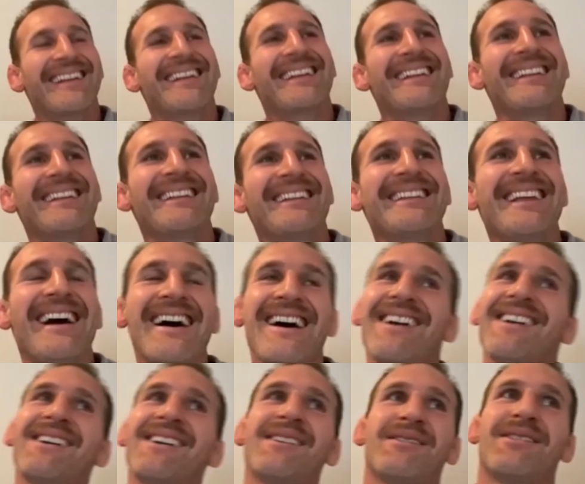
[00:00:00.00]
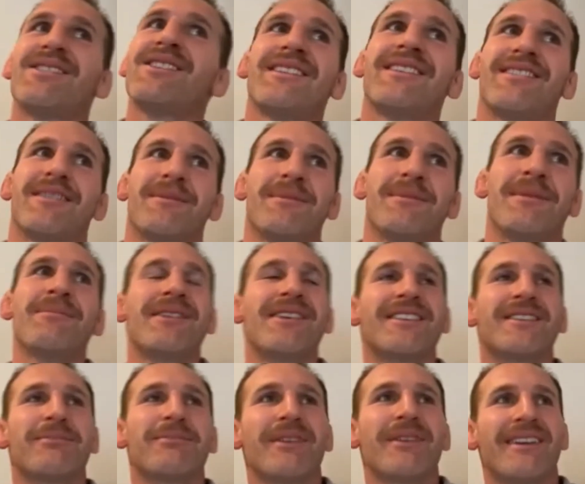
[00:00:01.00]
No, I certainly remember. It
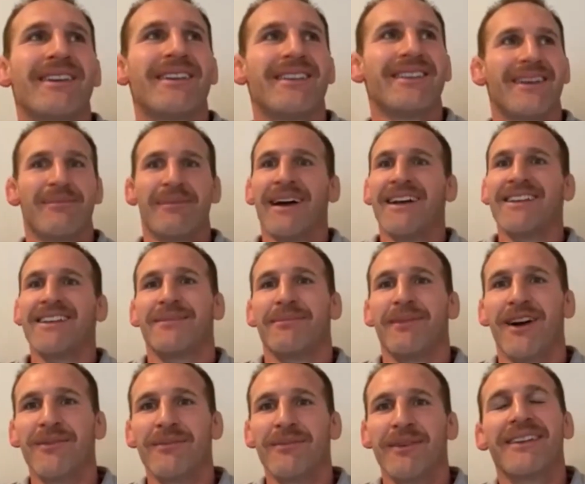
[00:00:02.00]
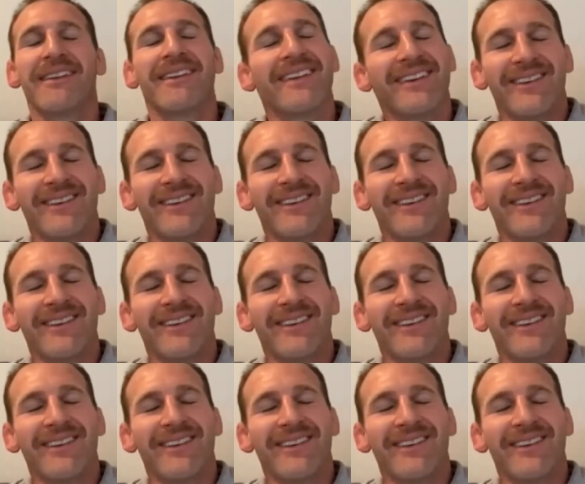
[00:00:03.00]
was a pretty amazing moment.